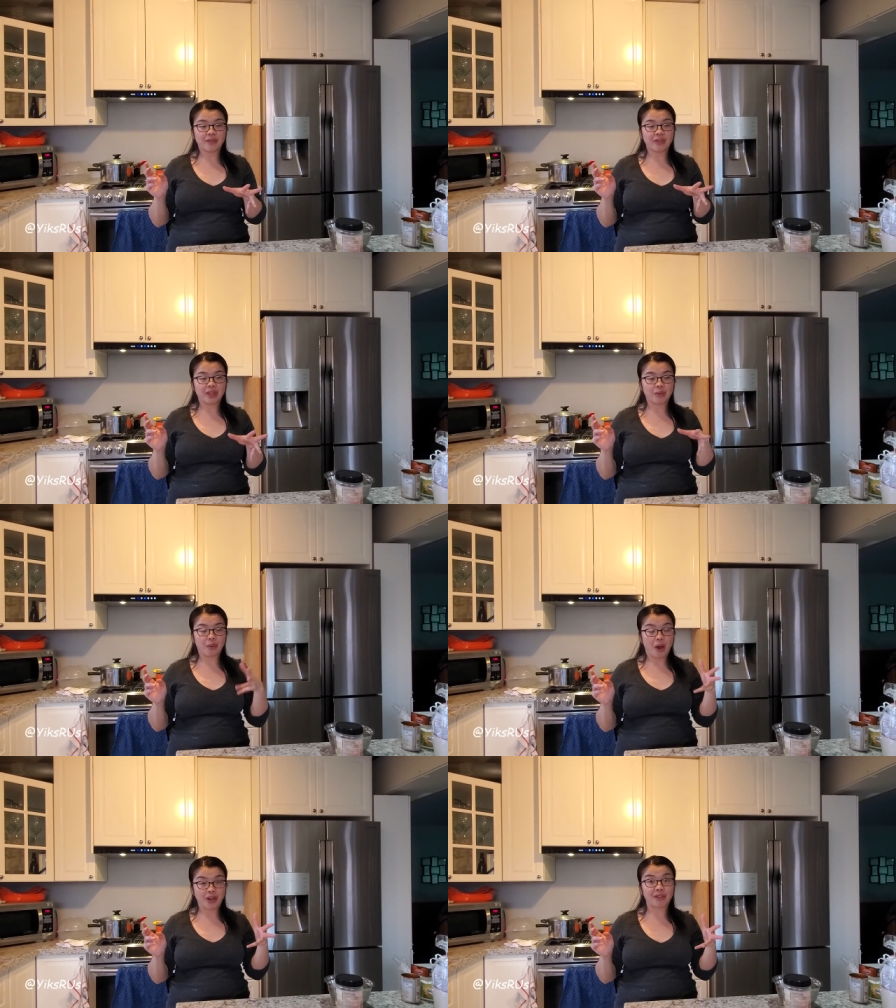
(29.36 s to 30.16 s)
of the
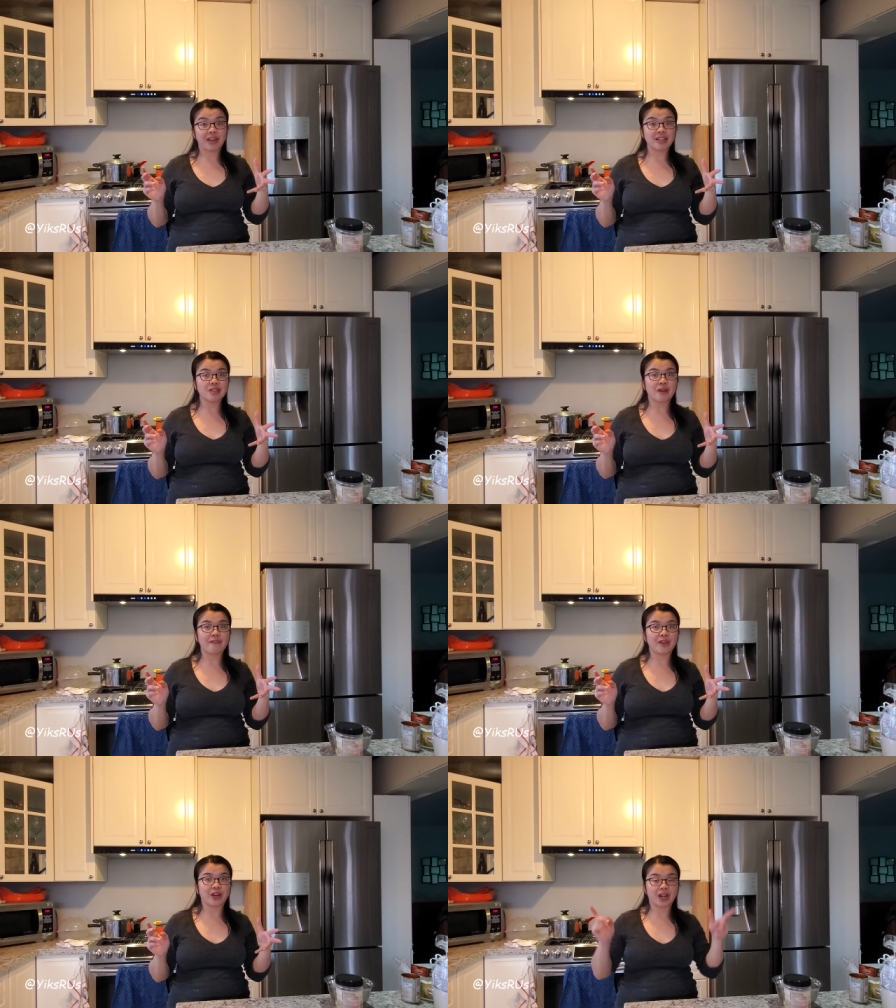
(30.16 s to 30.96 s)
raw ingredients,
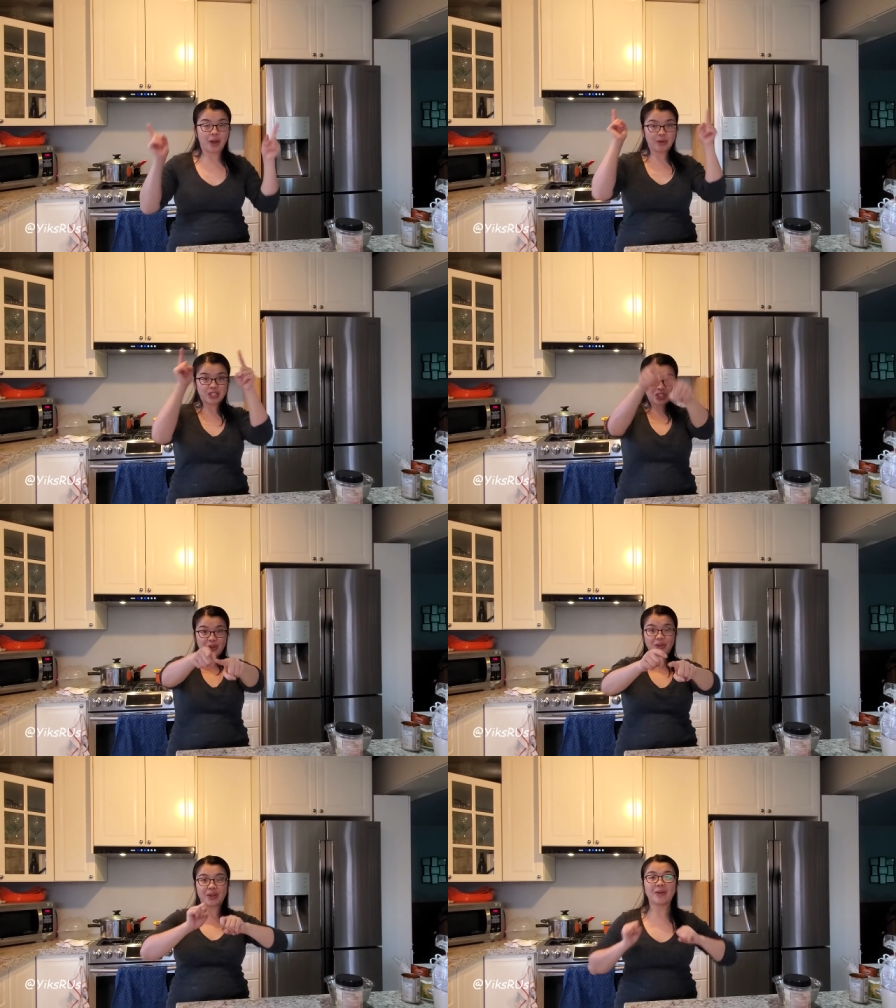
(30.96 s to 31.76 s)
so I figured I would
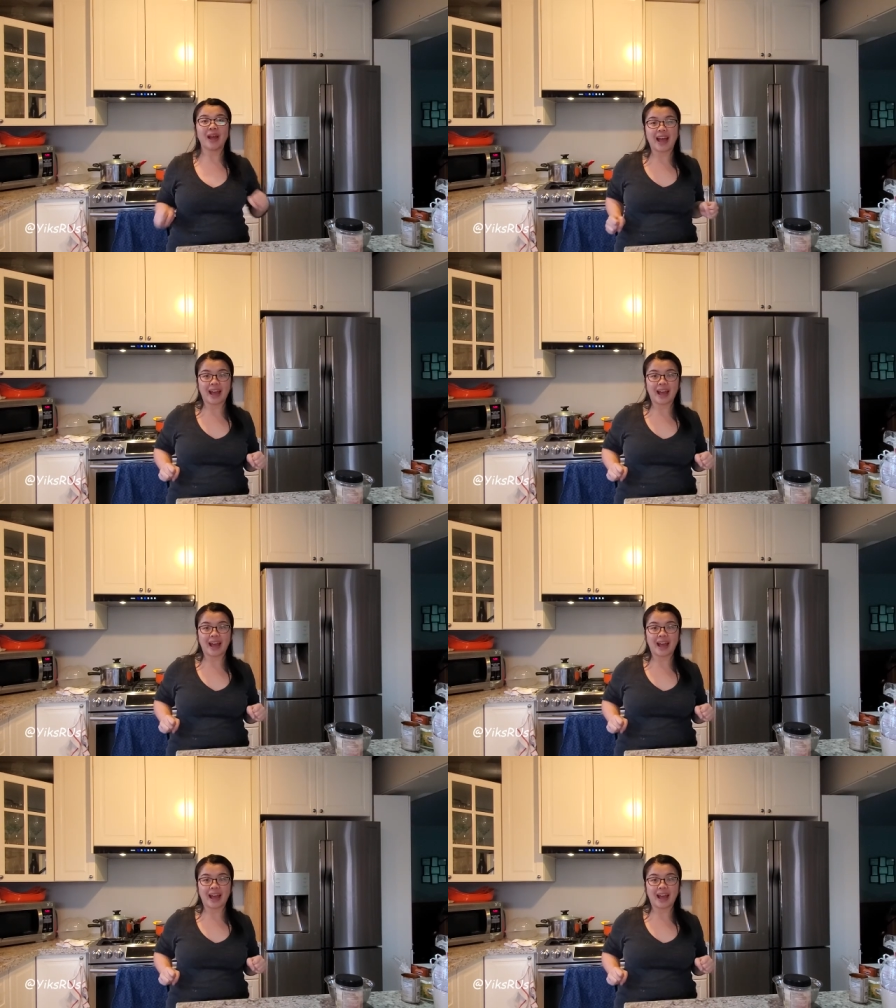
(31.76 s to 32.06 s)
show you